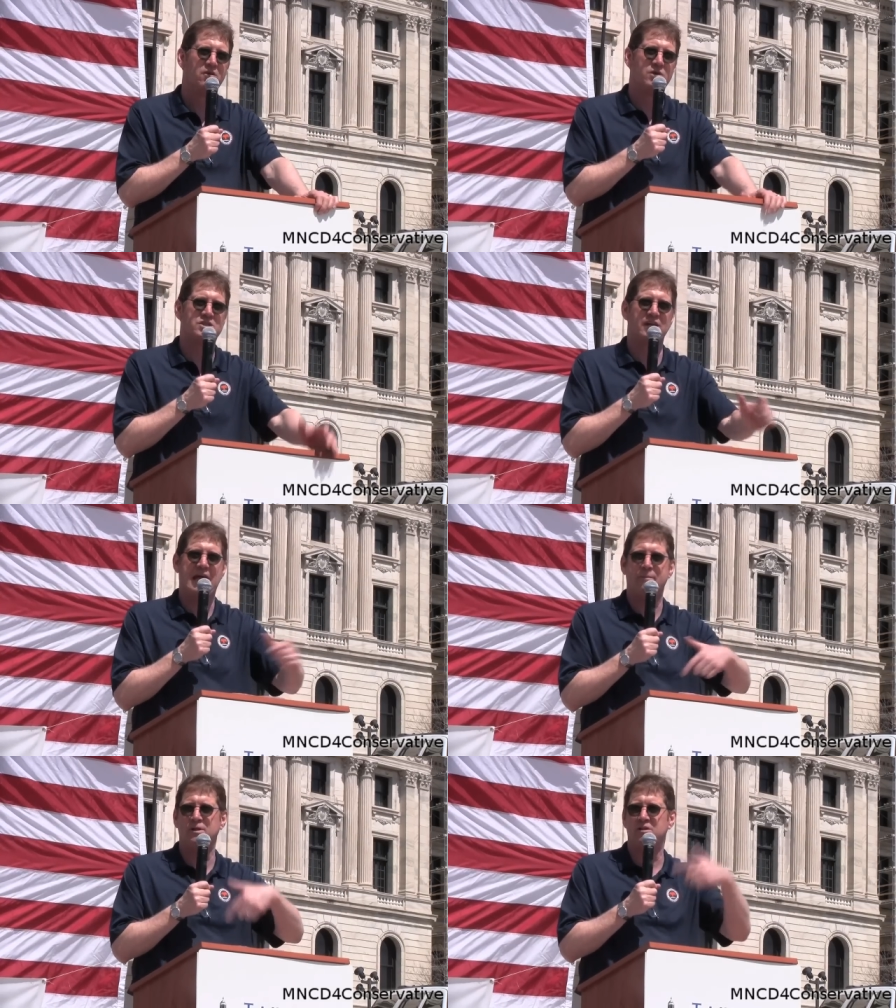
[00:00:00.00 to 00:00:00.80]
What's going to
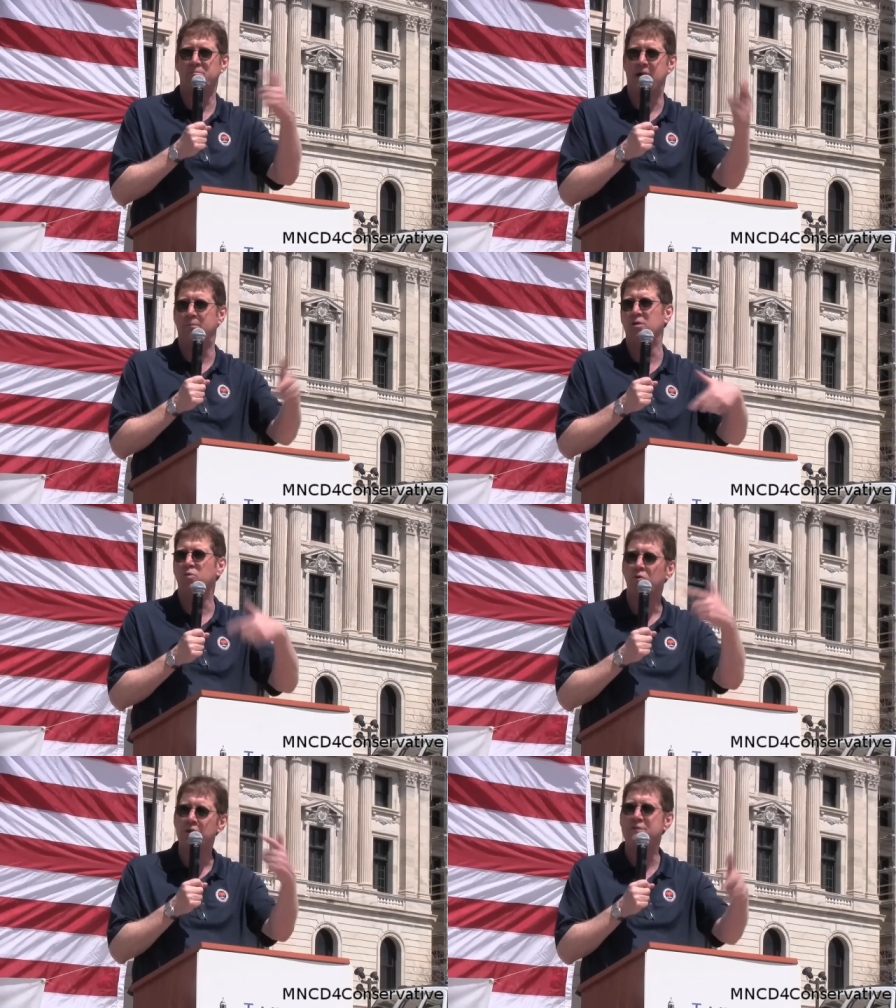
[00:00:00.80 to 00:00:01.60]
happen to the bubble
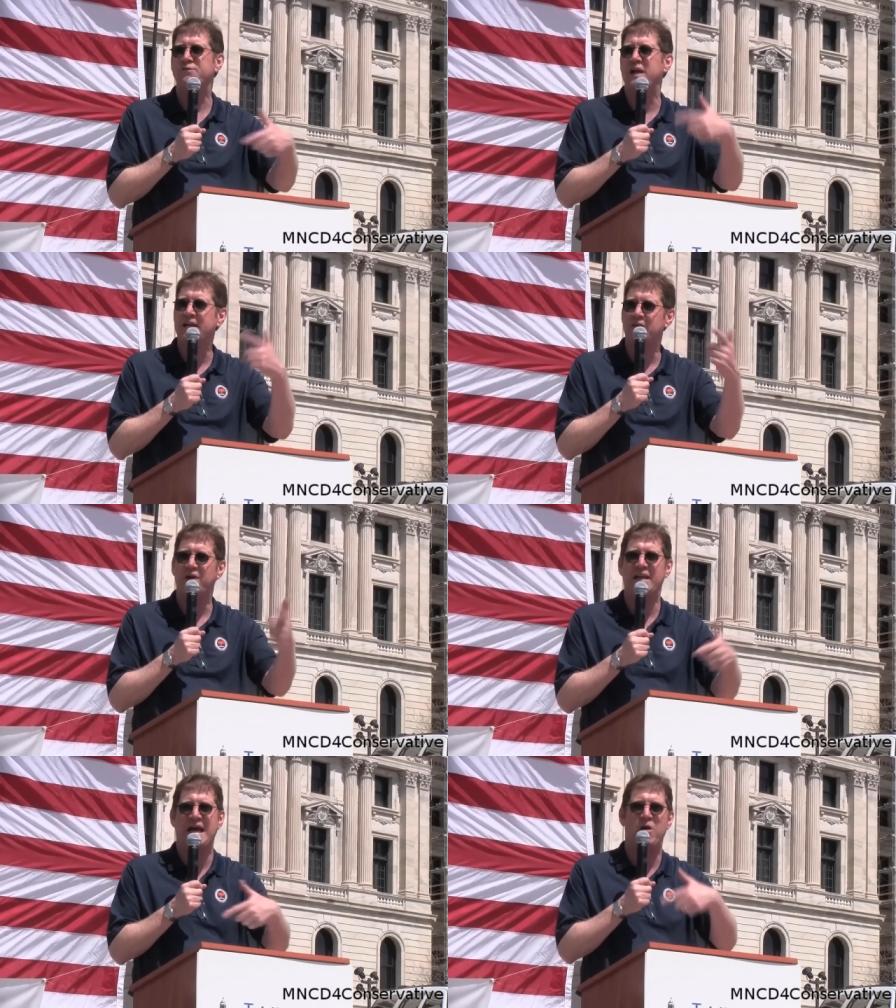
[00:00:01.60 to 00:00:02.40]
we're reflating
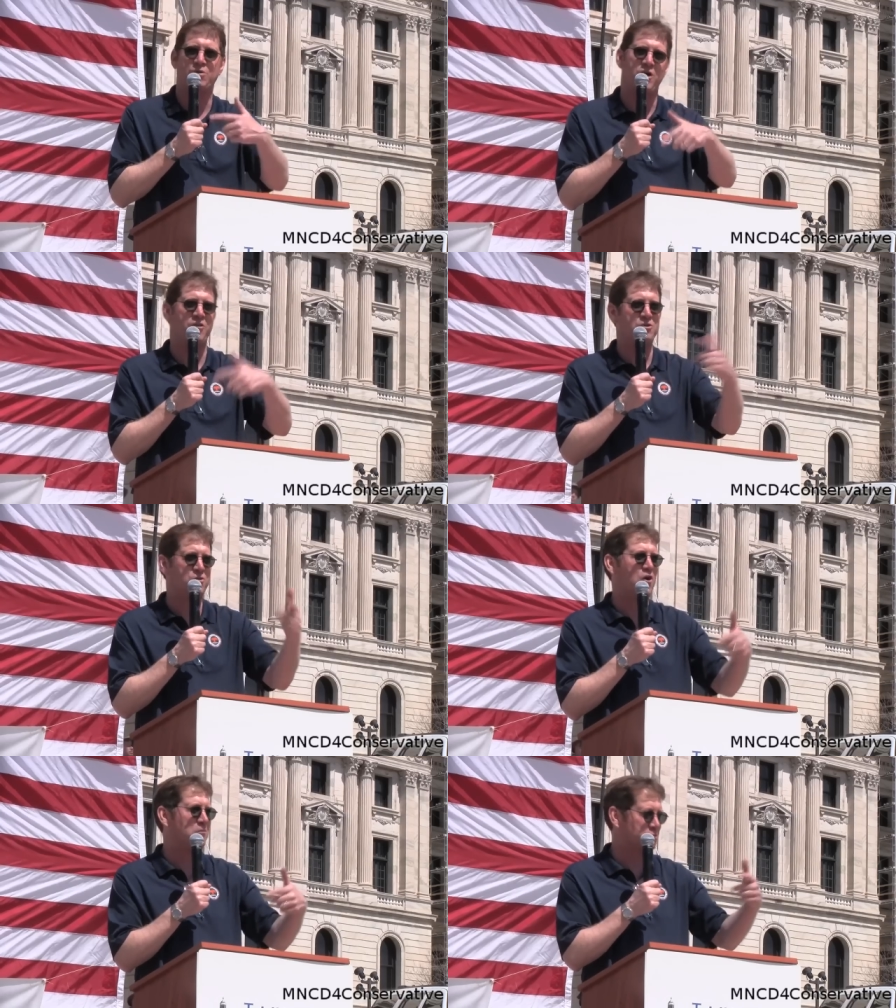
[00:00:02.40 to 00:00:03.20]
right now with all the
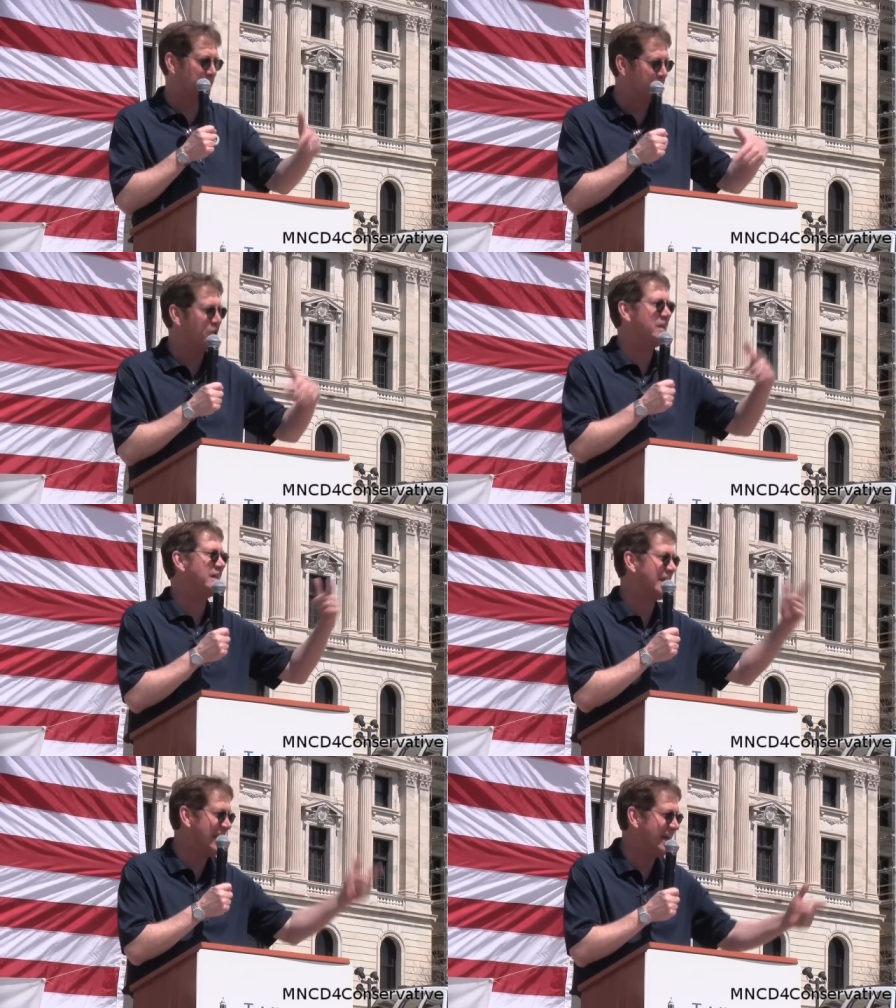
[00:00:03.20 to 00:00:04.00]
new homes we're building
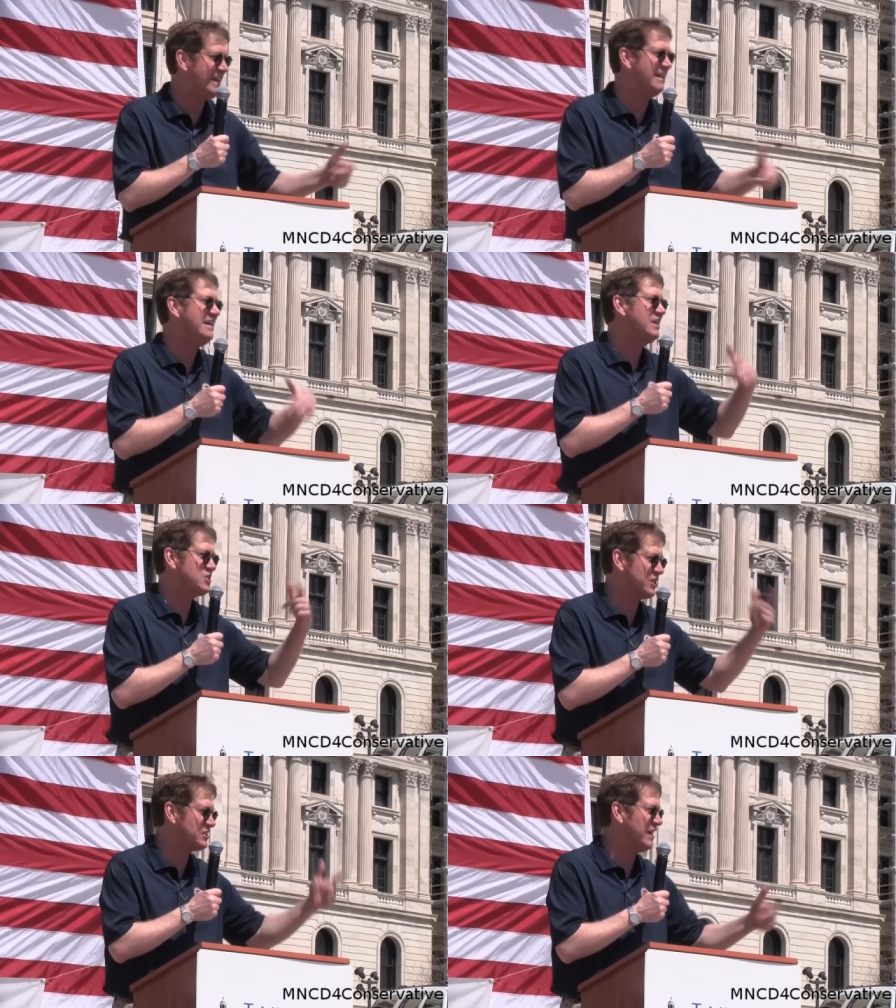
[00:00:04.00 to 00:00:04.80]
again,
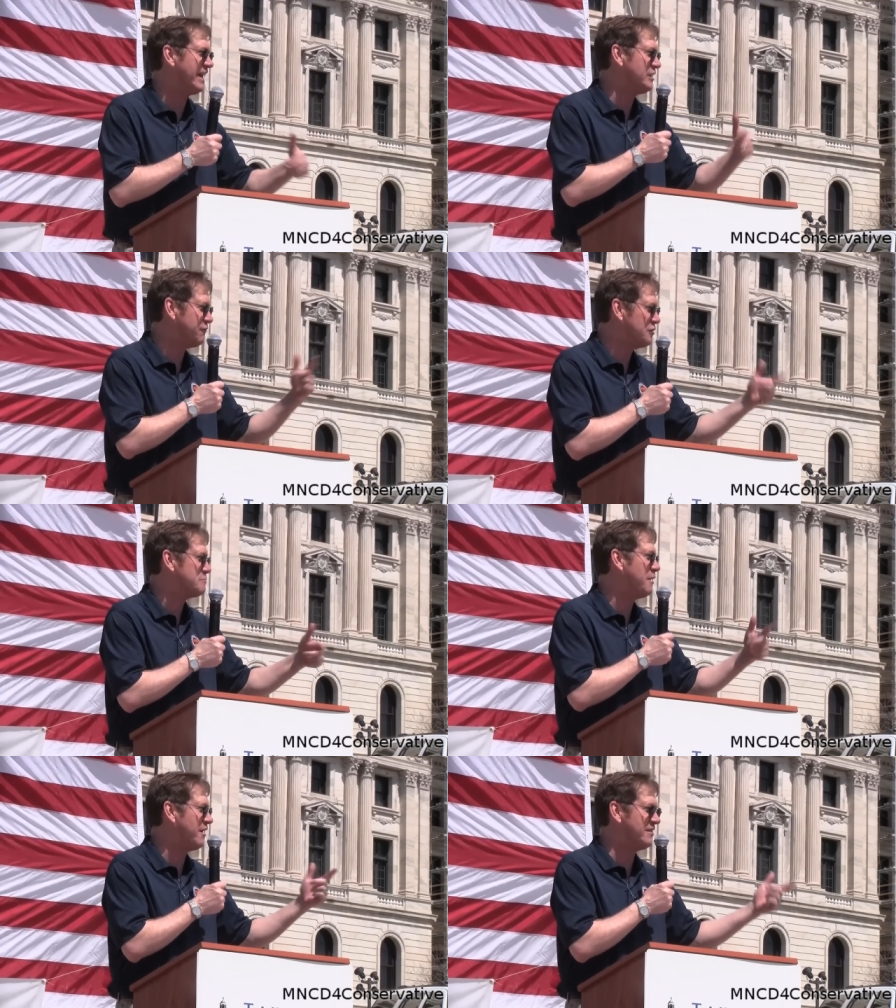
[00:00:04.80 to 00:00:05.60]
just like in the
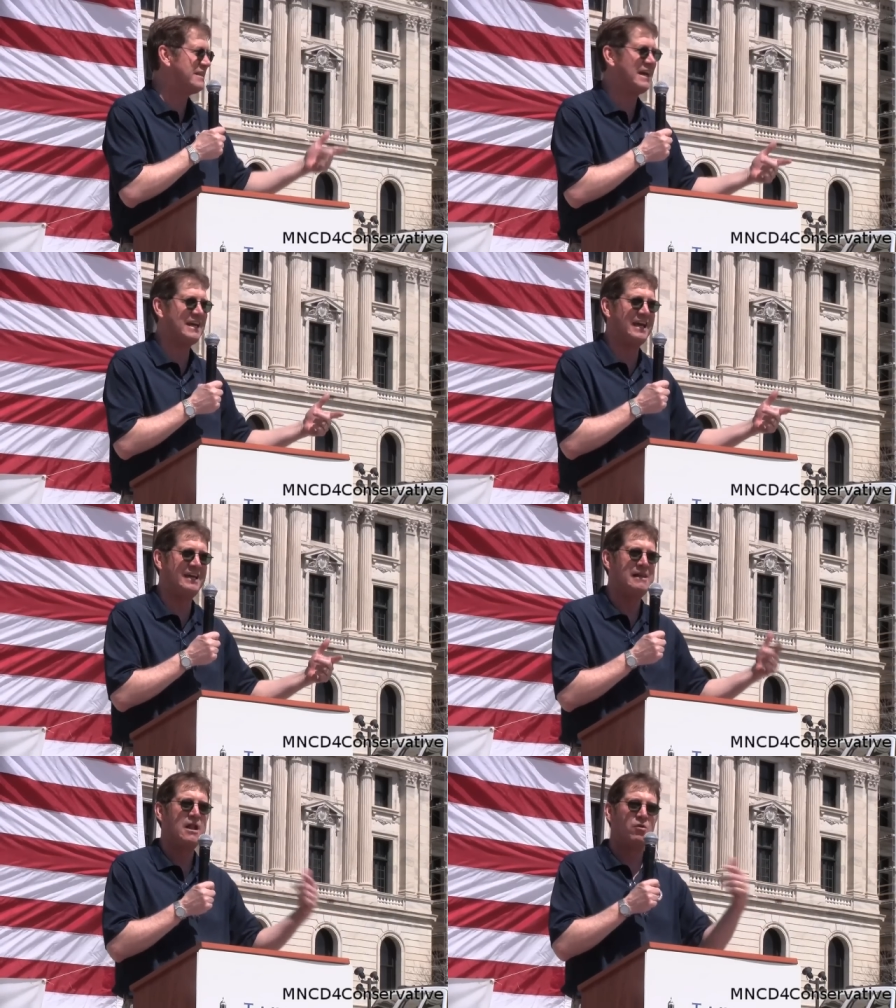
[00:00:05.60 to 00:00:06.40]
first part of the decade,